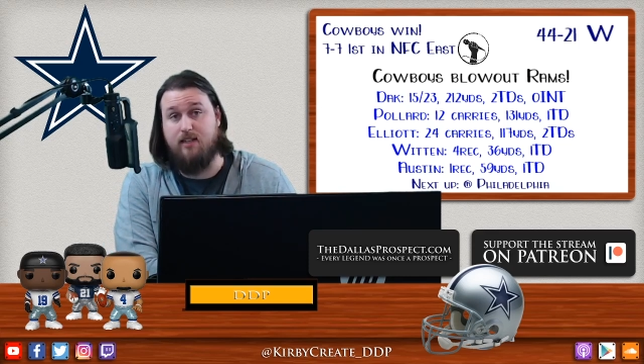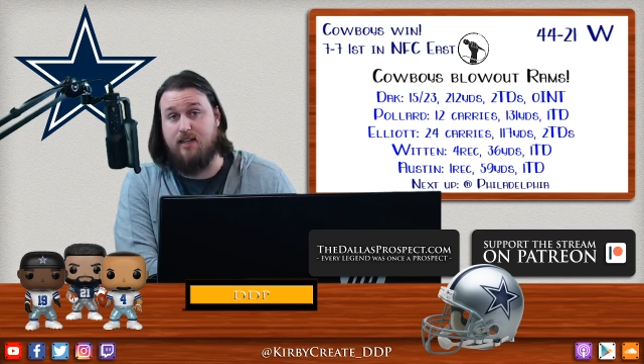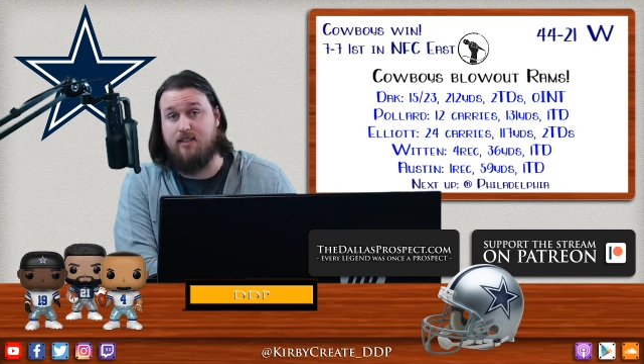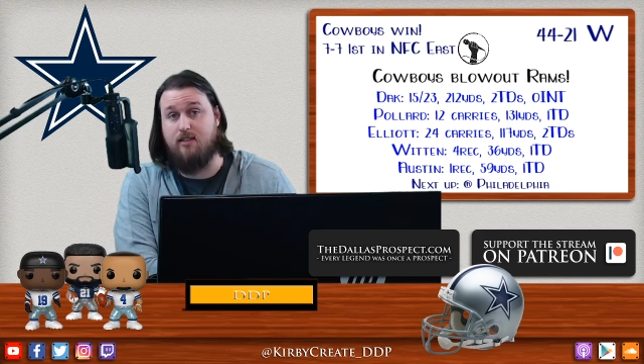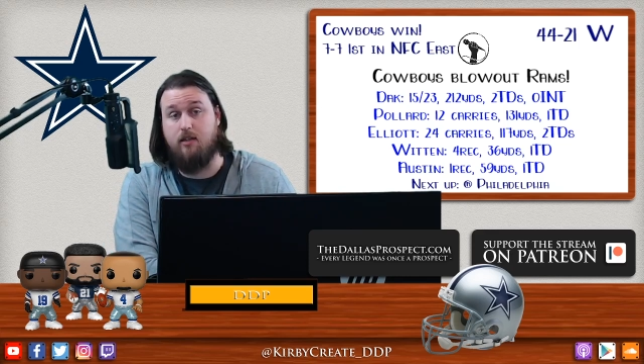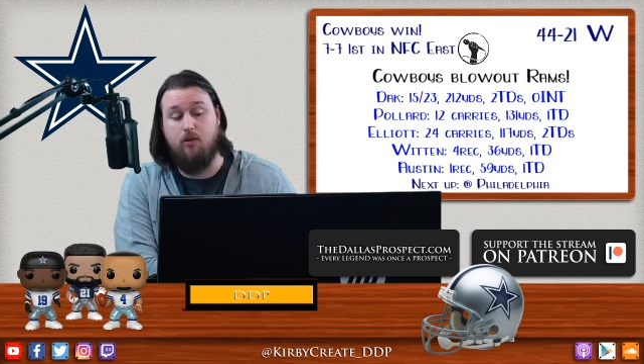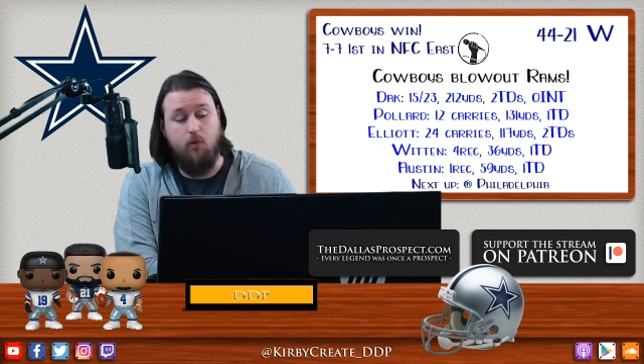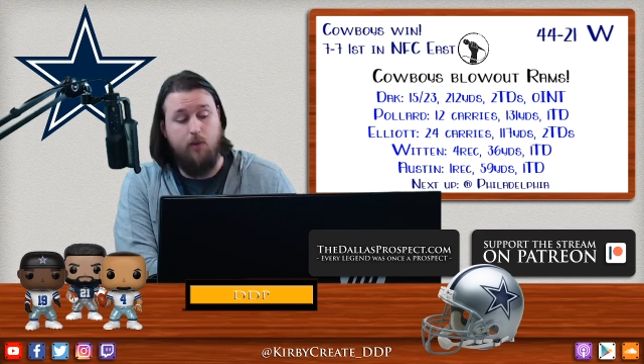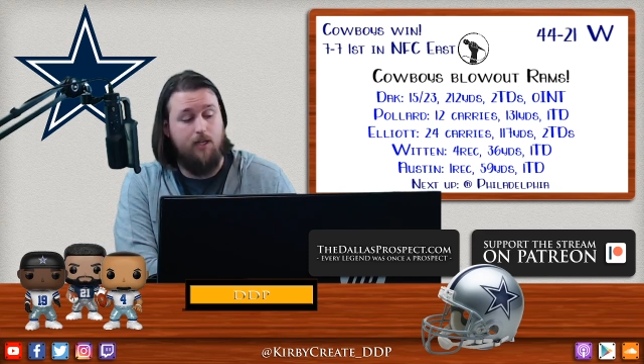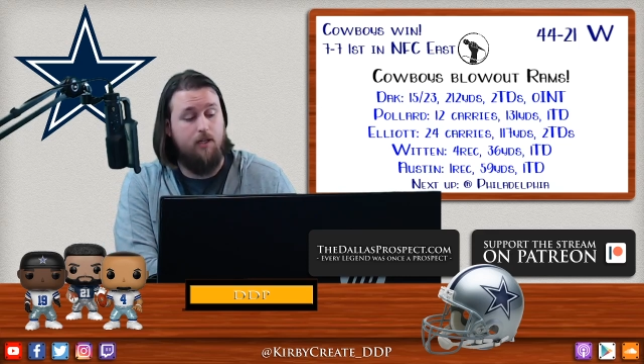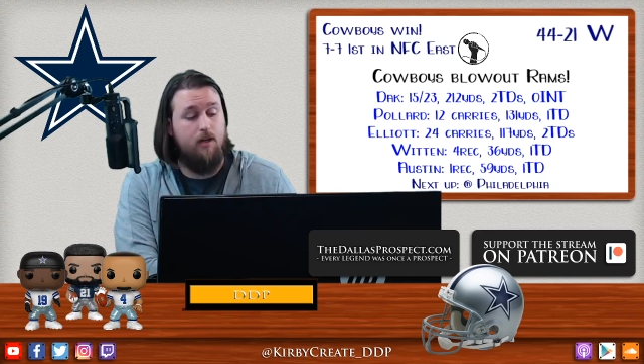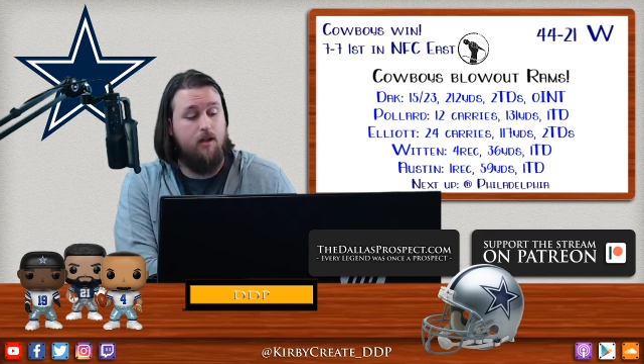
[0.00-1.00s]
That's the New
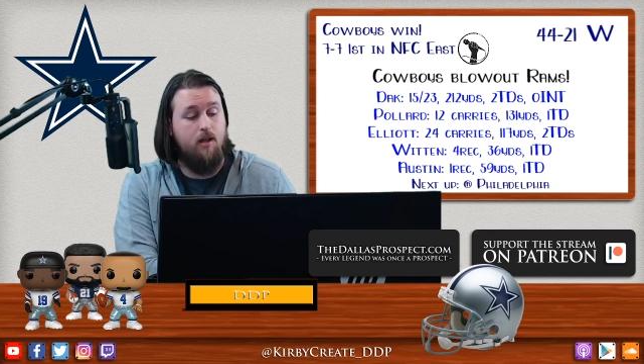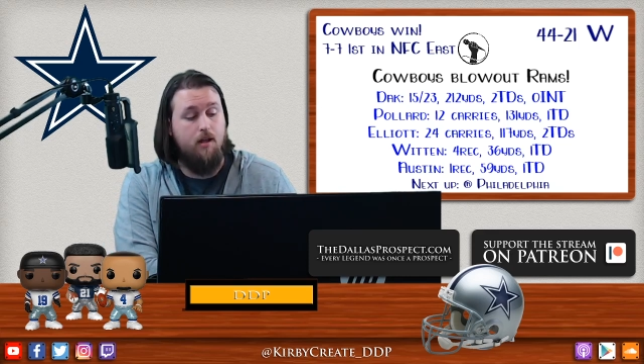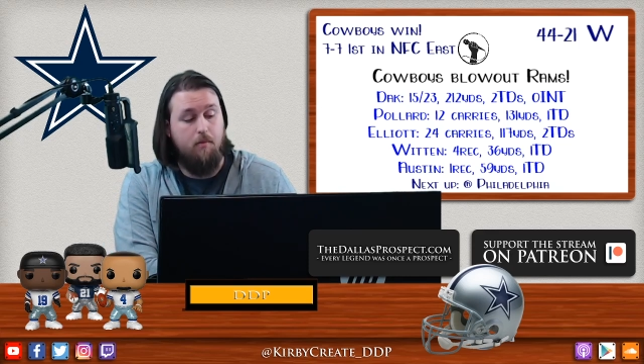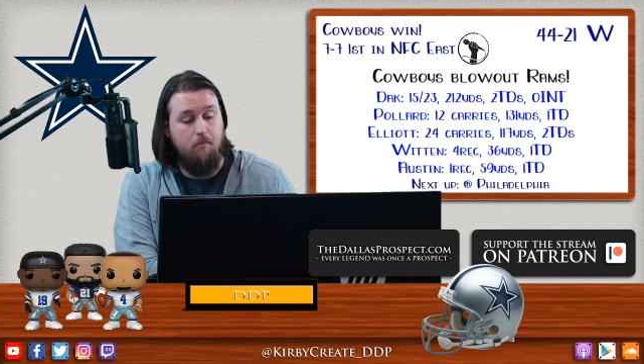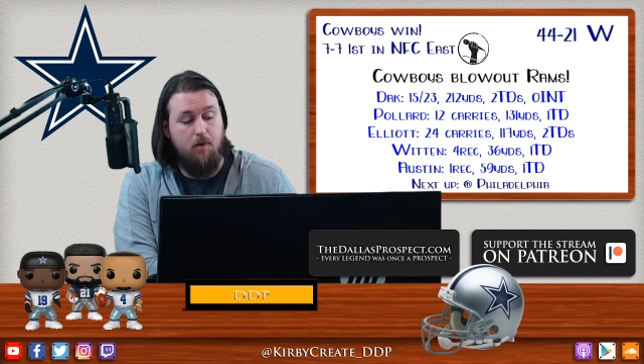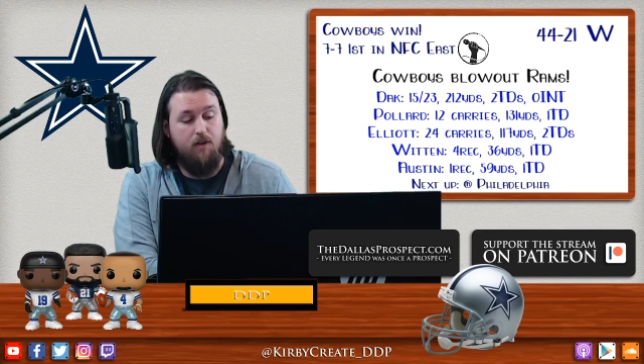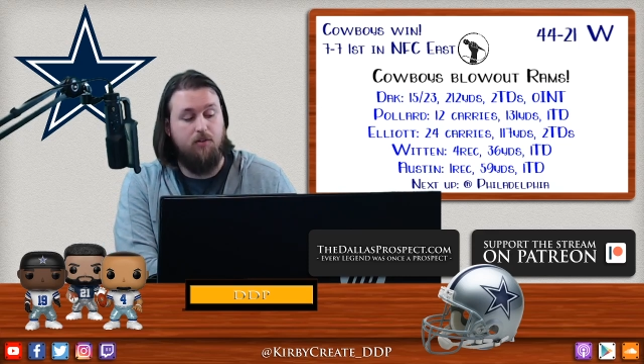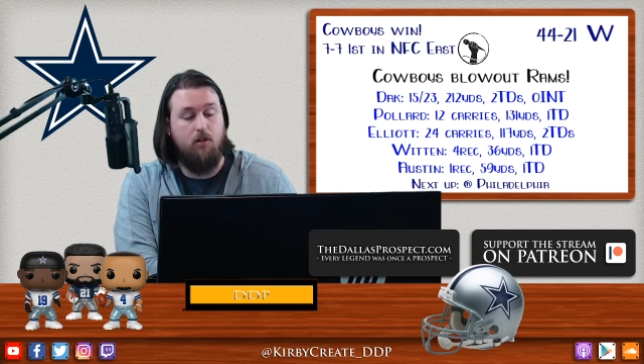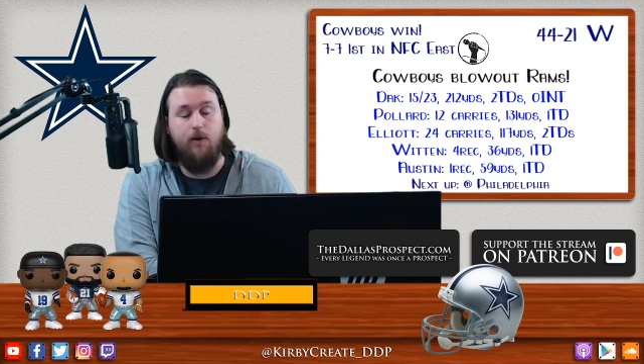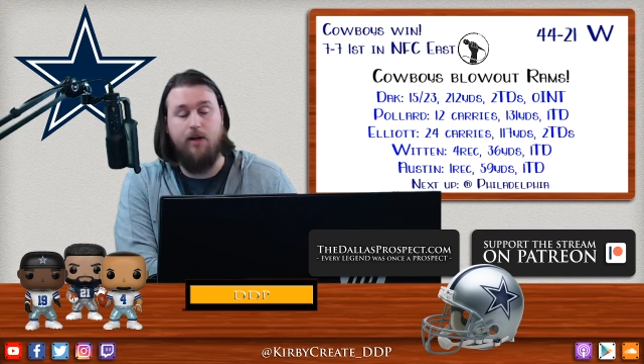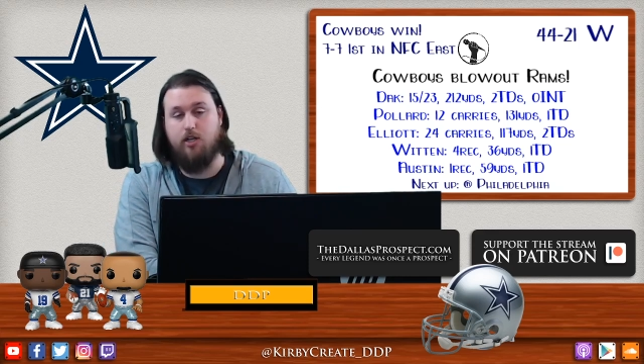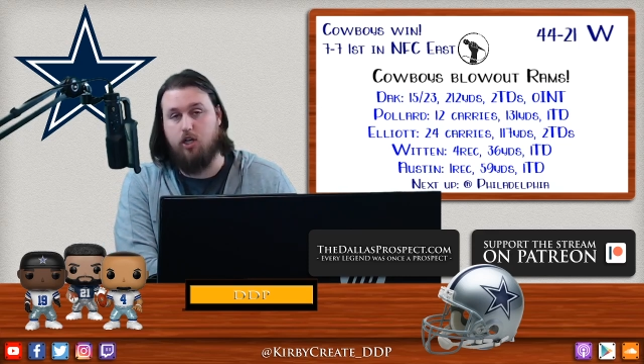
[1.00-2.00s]
England, Buffalo,
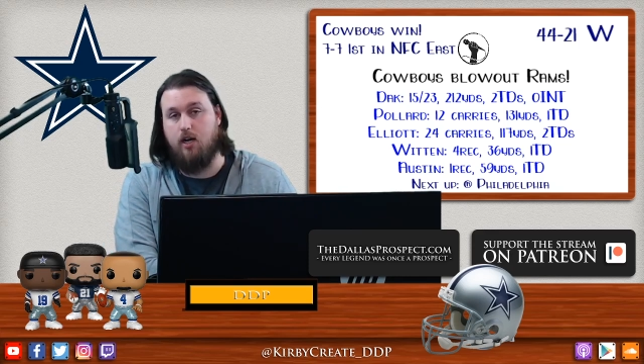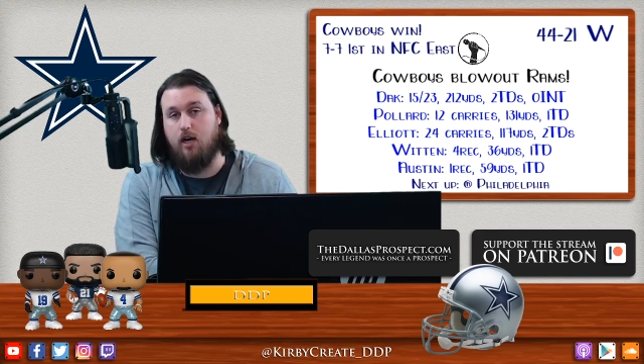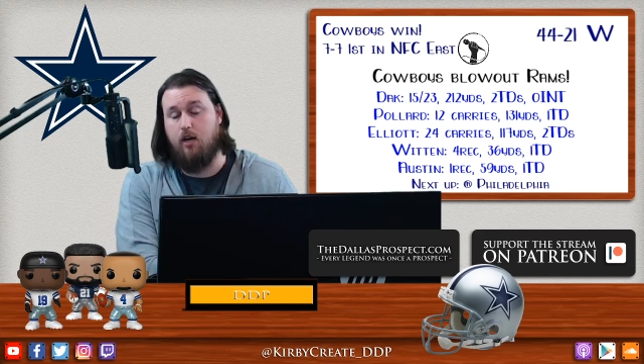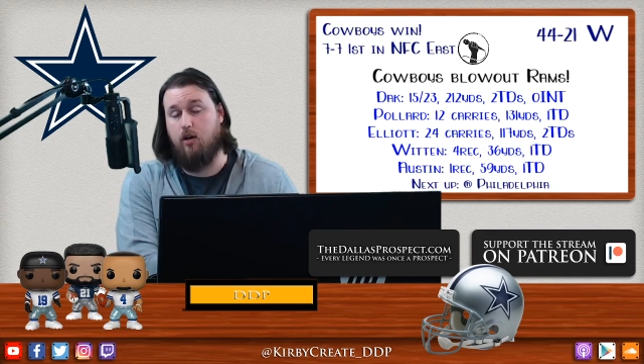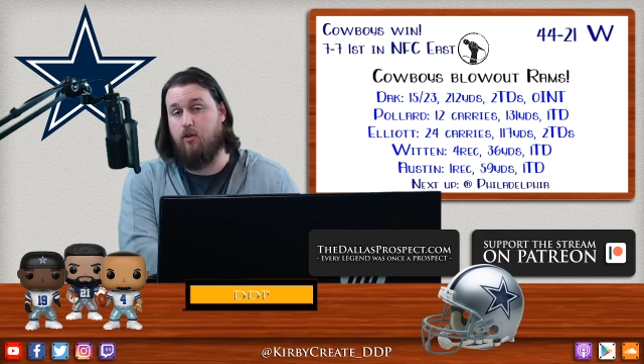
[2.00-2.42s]
and Chicago,